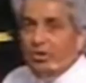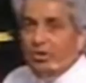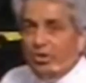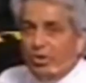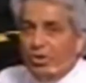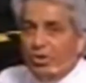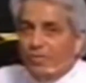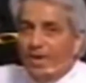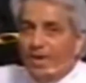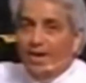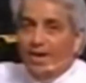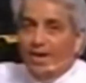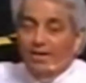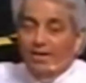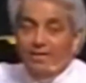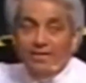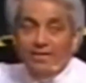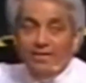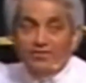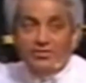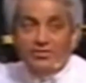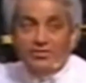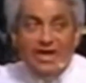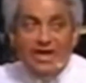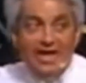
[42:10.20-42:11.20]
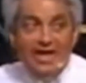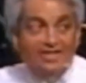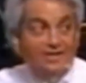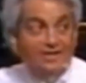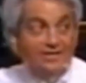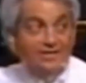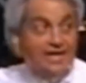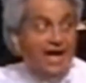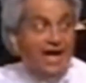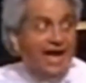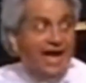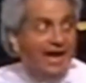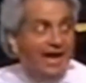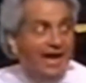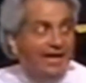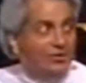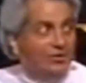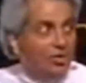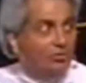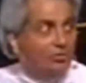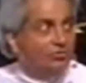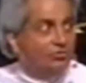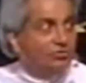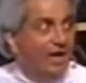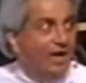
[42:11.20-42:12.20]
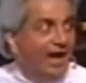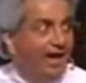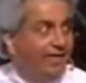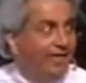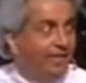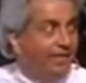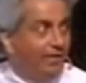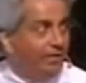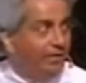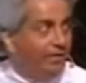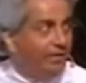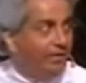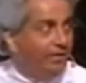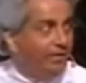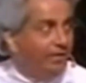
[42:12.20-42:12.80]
you may not understand this. I don't either.